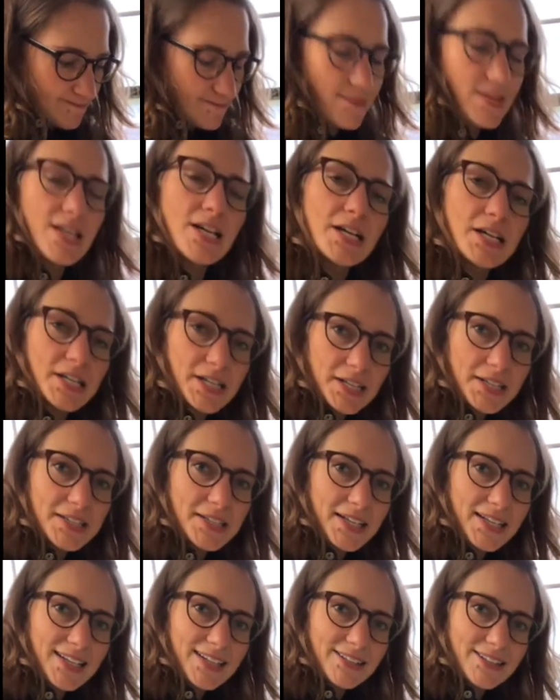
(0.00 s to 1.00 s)

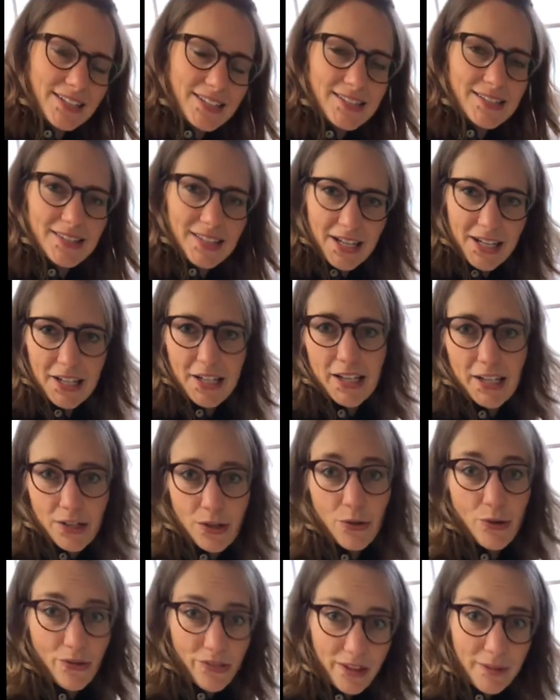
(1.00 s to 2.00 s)
unexciting, is that I
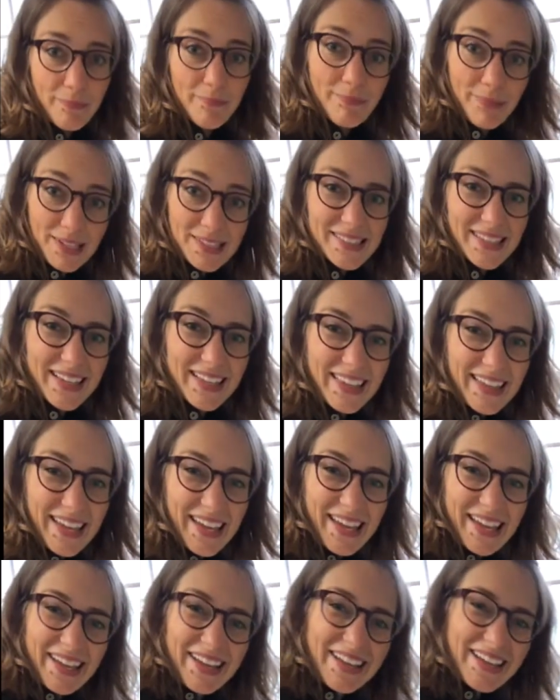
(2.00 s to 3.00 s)
ignore them,
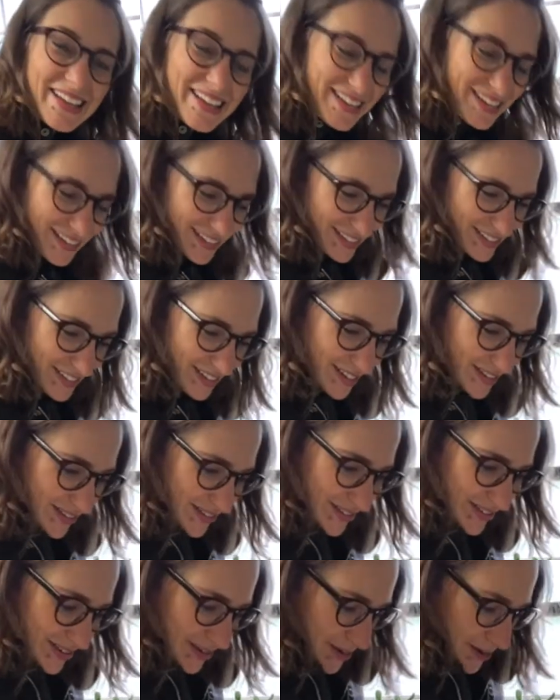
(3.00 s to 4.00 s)
basically.
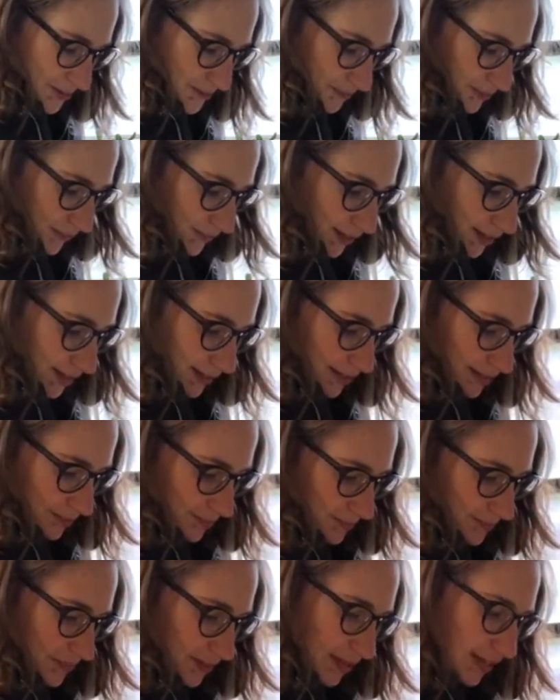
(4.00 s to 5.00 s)
So
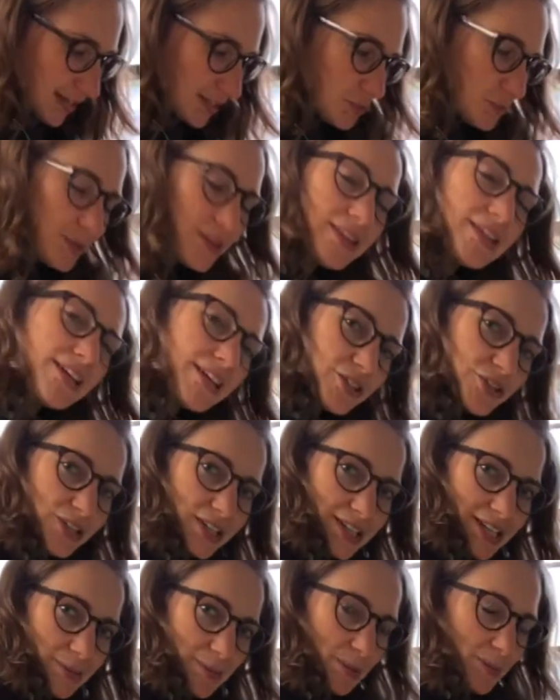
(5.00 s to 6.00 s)
I guess one thing I try to
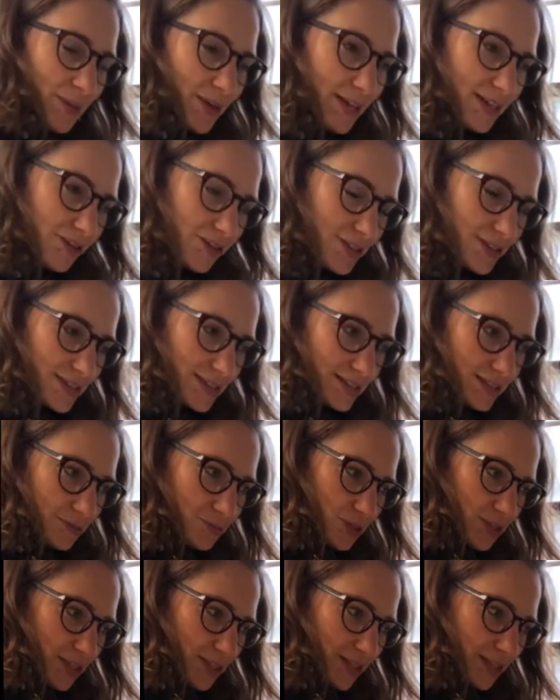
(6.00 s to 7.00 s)
keep in mind always as I'm
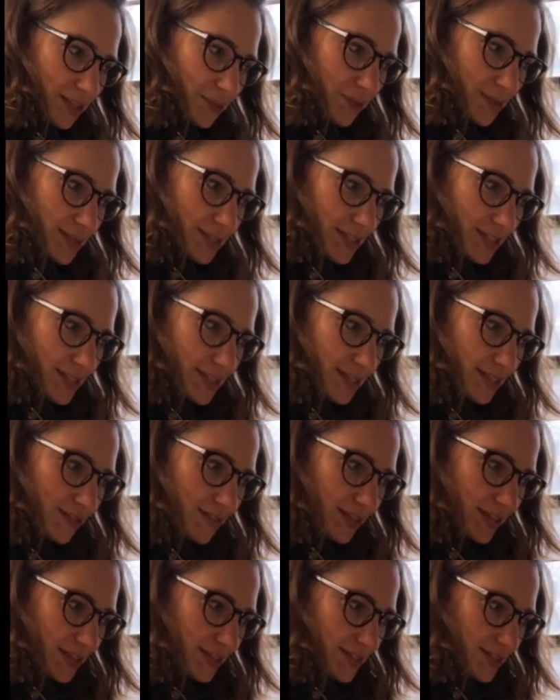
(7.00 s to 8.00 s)
trying to think about seed
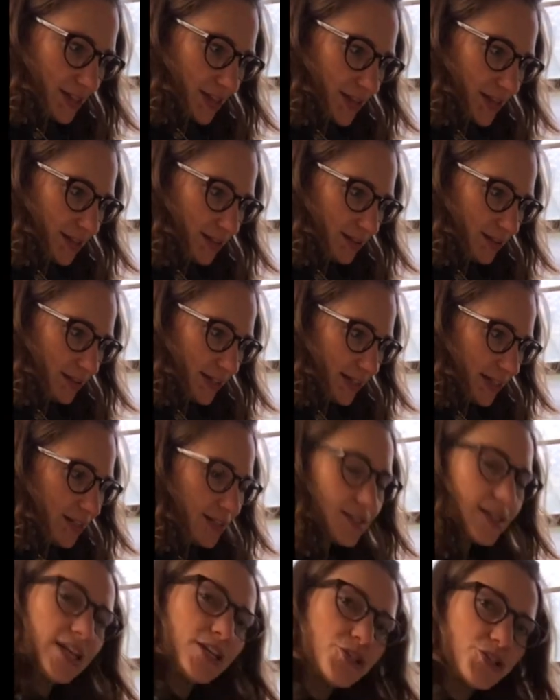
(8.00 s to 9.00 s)
saving is that like
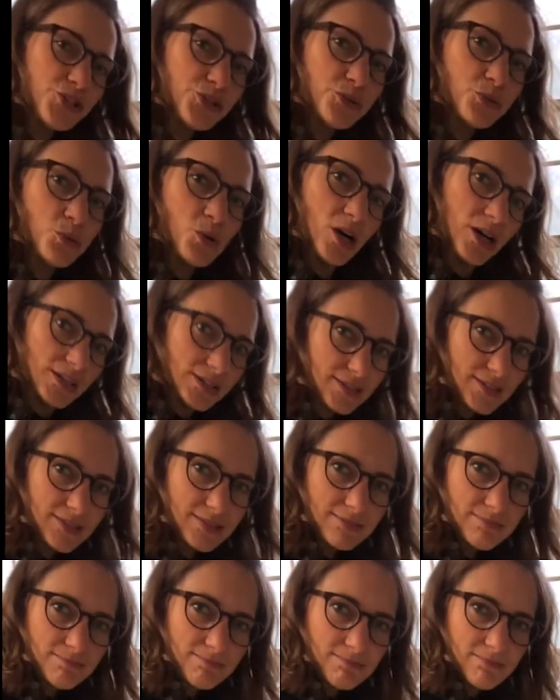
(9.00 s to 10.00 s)
nature wants
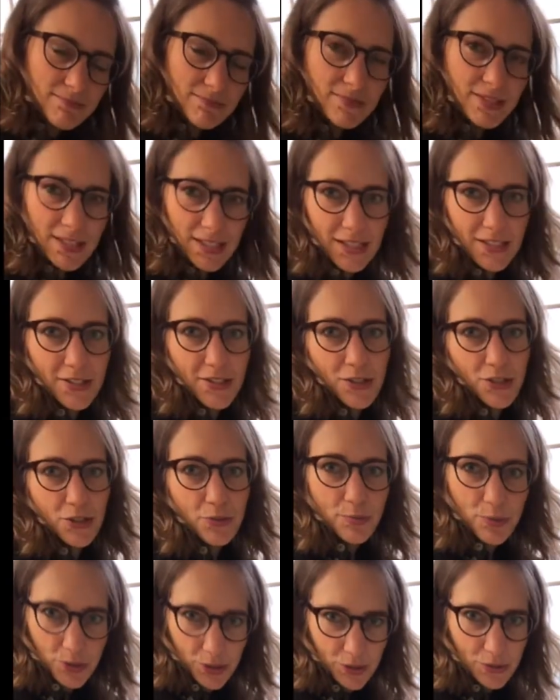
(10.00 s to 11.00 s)
seeds to
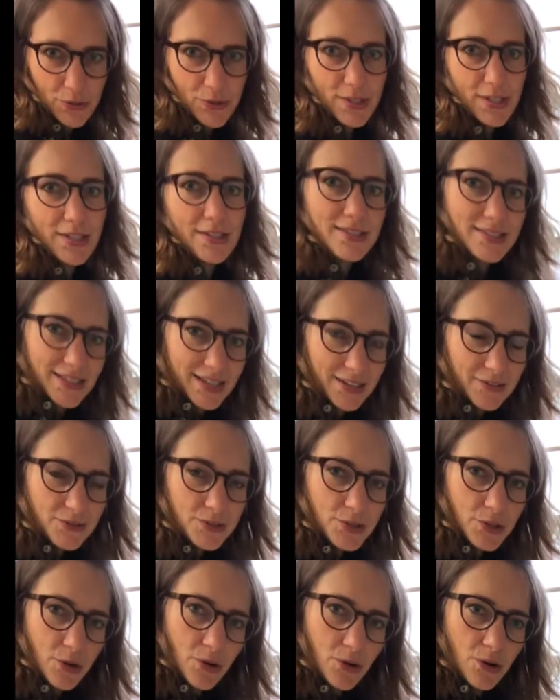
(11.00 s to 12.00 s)
produce and save.
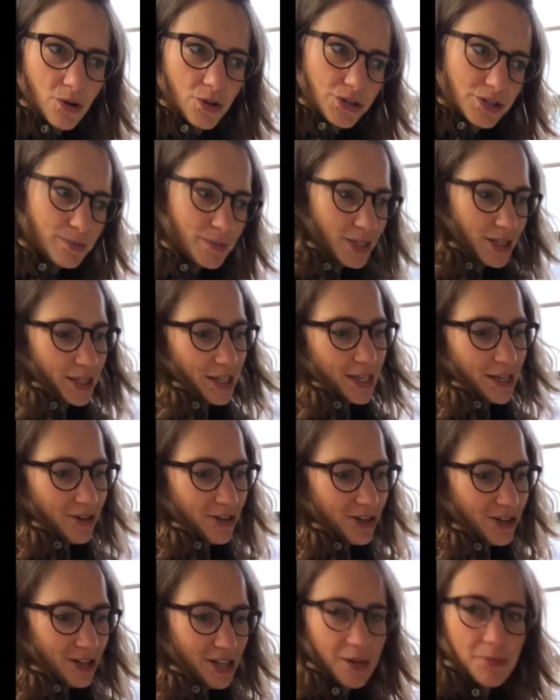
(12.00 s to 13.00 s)
So ultimately
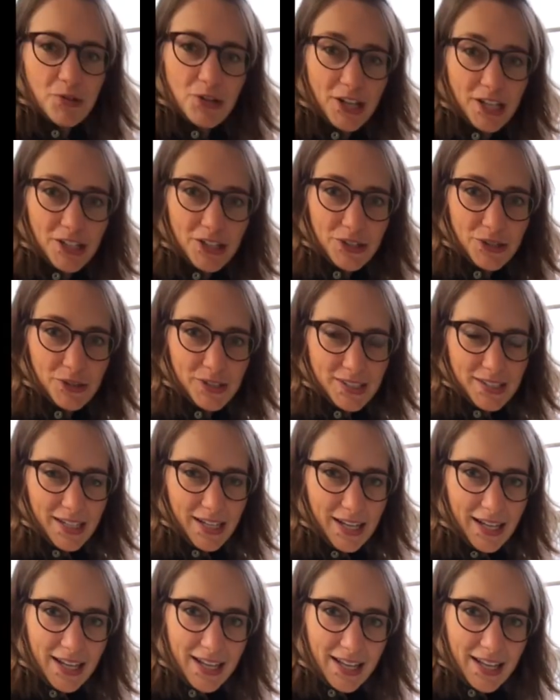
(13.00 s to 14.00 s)
all I'm trying to do is
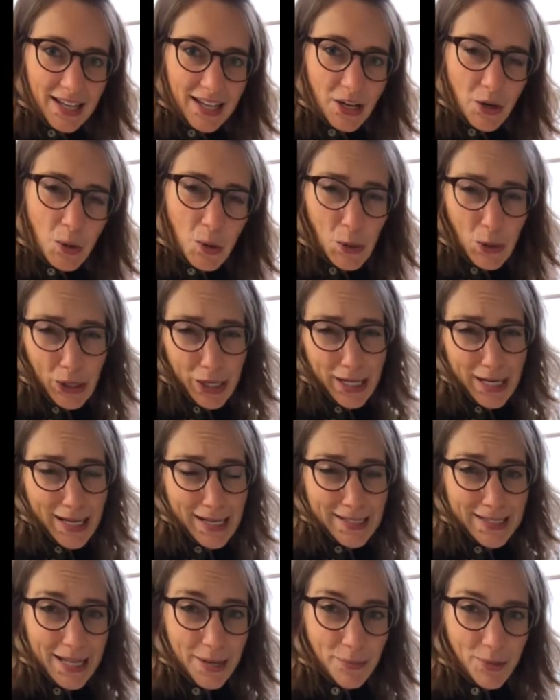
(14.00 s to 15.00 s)
like organize
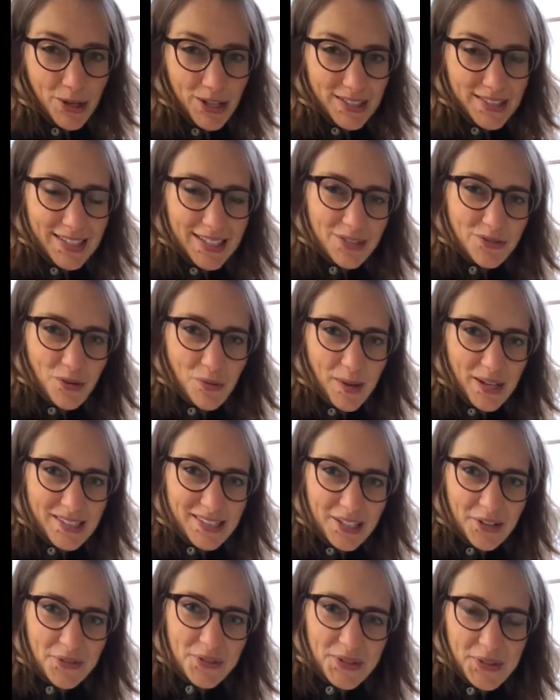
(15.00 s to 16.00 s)
that process for
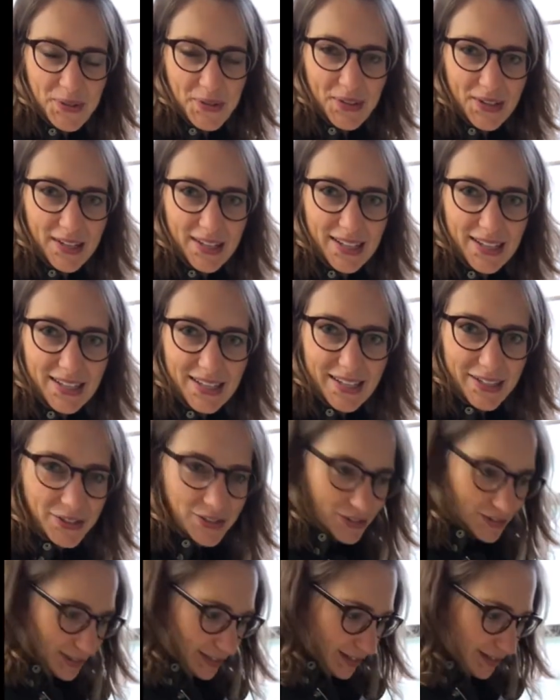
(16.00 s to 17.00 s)
myself so that I can
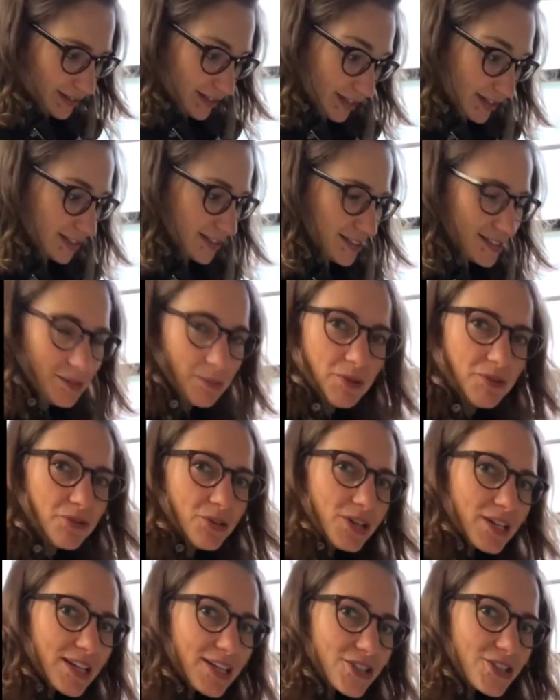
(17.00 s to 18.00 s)
actually collect some of what
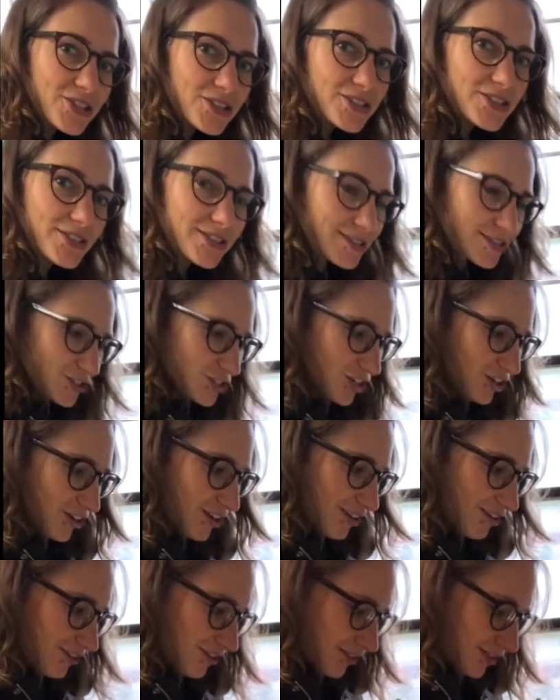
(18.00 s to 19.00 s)
nature's sharing
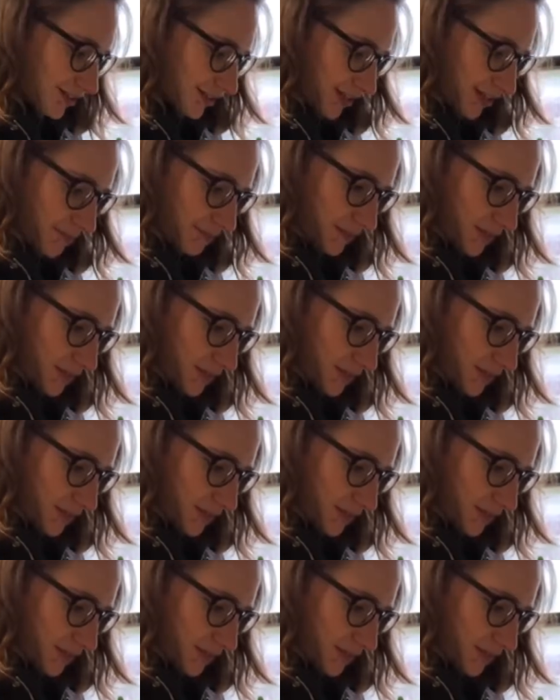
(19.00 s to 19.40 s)
all the time.